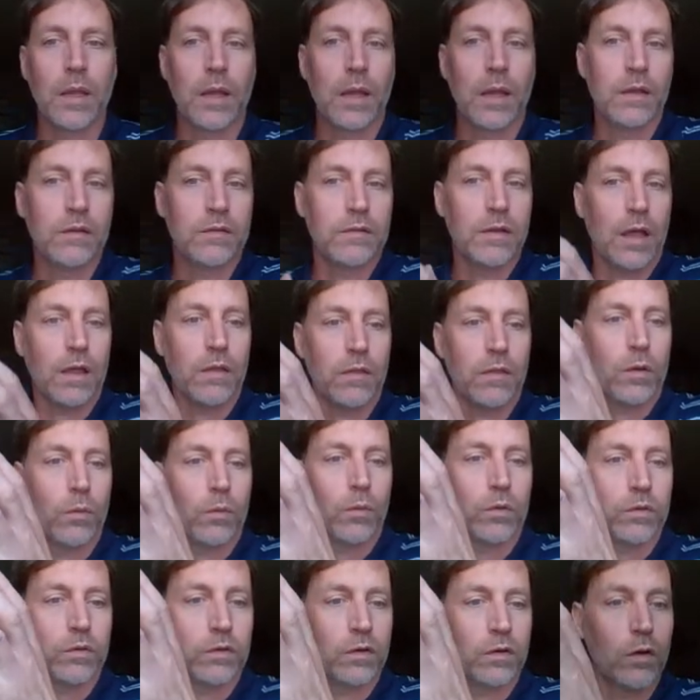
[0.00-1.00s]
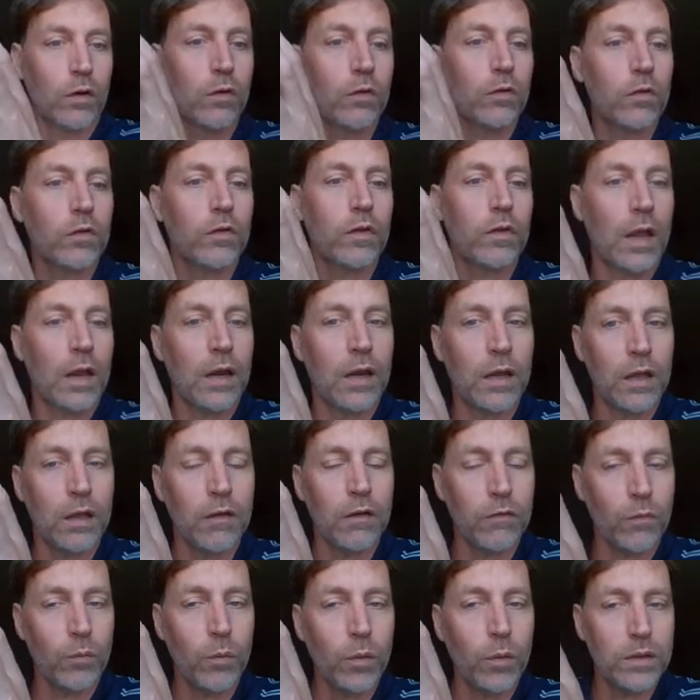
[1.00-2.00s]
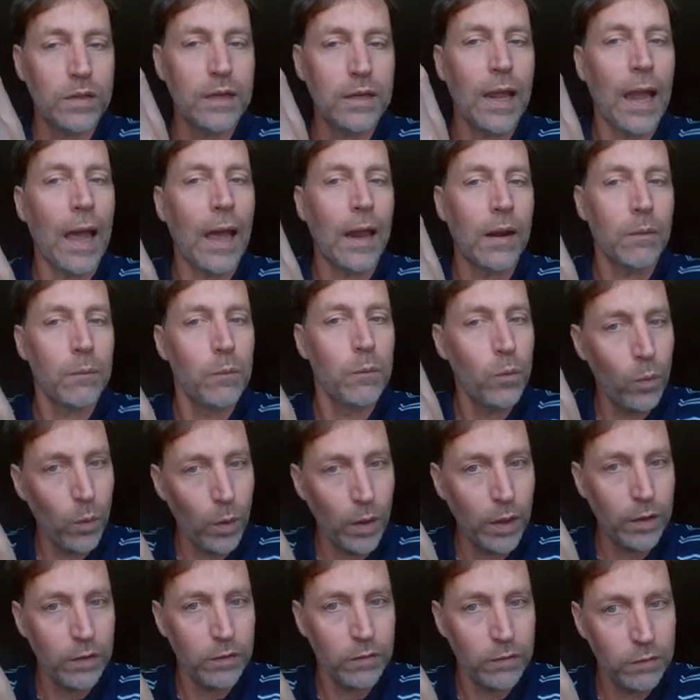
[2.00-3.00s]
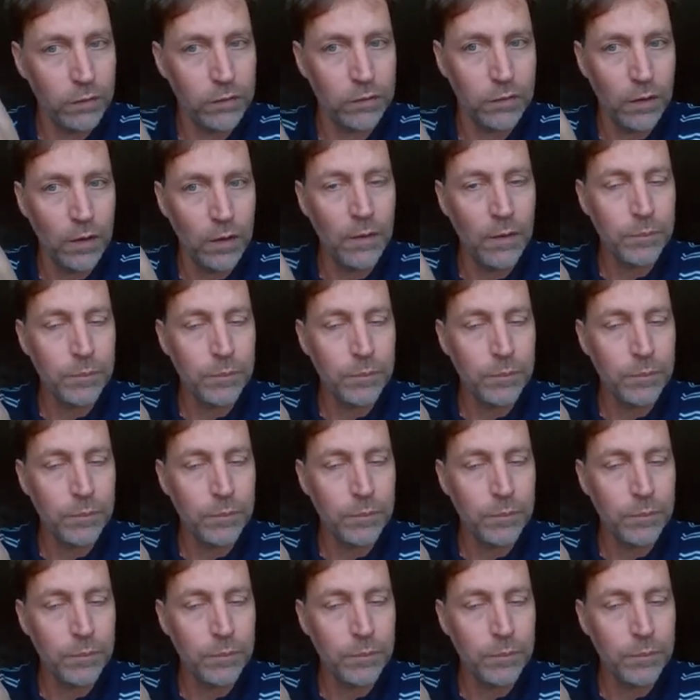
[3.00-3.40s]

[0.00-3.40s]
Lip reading: is that there was an understanding of what the atom was